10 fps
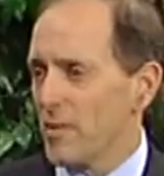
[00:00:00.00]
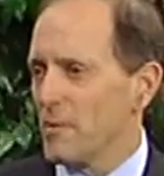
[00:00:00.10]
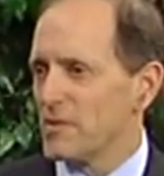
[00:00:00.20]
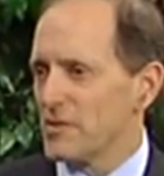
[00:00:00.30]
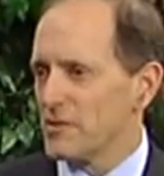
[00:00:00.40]

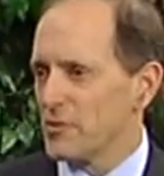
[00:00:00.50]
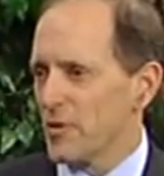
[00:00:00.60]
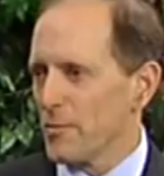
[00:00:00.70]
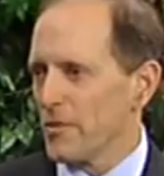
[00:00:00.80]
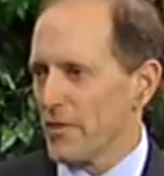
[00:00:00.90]
most
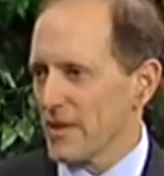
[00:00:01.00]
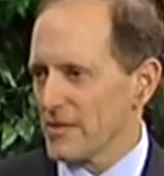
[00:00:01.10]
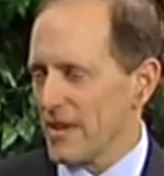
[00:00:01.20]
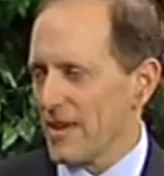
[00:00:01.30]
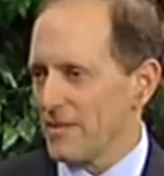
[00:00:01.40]
enjoyable
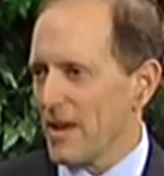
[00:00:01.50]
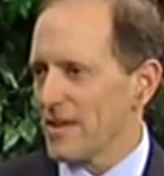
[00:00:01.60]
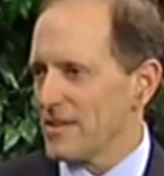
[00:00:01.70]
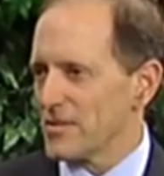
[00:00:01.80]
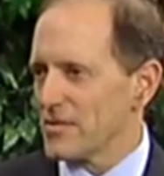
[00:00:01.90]
things
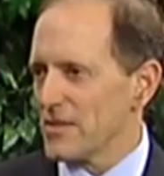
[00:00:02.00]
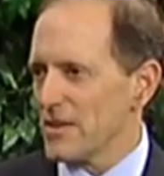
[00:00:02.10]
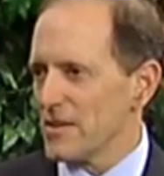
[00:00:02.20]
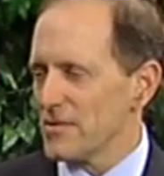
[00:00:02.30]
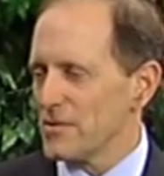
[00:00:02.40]
I get to
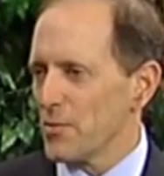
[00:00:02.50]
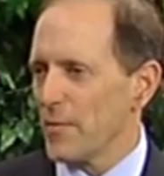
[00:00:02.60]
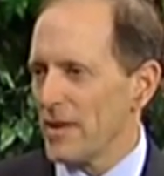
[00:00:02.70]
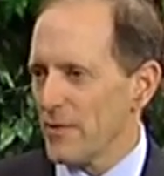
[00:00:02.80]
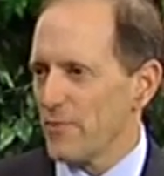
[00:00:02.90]
see is so
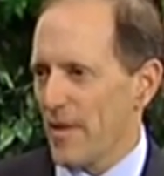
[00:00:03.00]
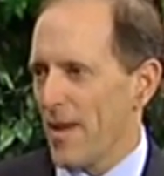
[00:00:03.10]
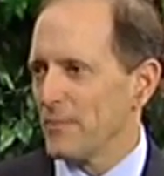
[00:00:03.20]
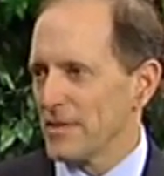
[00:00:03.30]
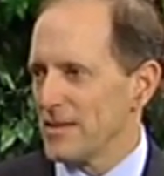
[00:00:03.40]
many
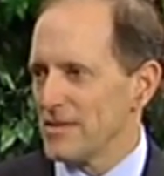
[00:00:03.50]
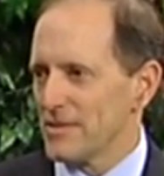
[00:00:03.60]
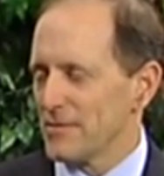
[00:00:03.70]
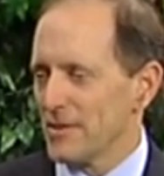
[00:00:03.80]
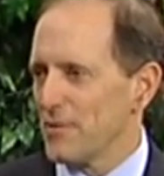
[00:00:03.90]

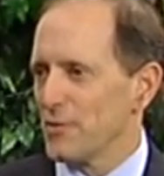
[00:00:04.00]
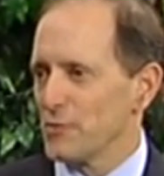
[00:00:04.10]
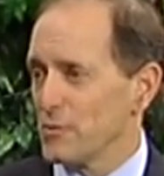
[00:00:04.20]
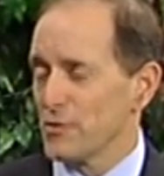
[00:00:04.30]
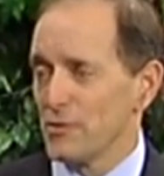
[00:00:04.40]
families and
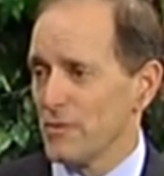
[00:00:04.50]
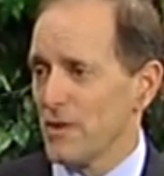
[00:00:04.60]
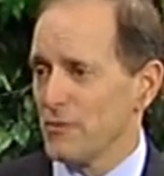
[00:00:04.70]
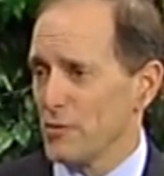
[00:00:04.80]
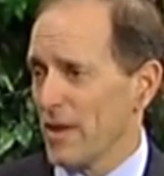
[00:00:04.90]
individuals
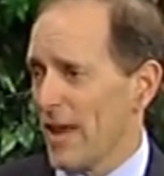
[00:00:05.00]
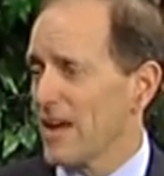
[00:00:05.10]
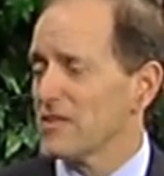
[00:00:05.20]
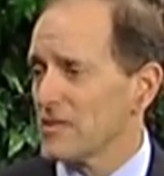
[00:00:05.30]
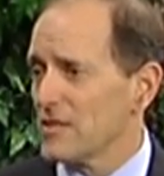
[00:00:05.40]
enjoying
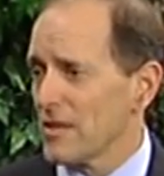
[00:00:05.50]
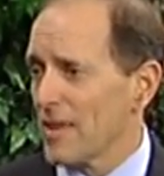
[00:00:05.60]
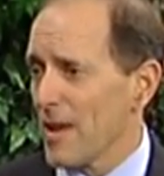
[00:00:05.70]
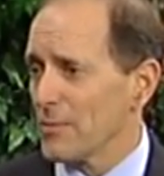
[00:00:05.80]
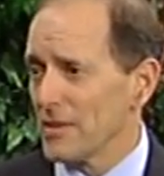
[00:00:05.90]
access to the
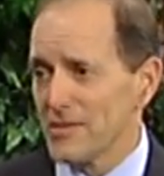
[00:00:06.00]
Capitol.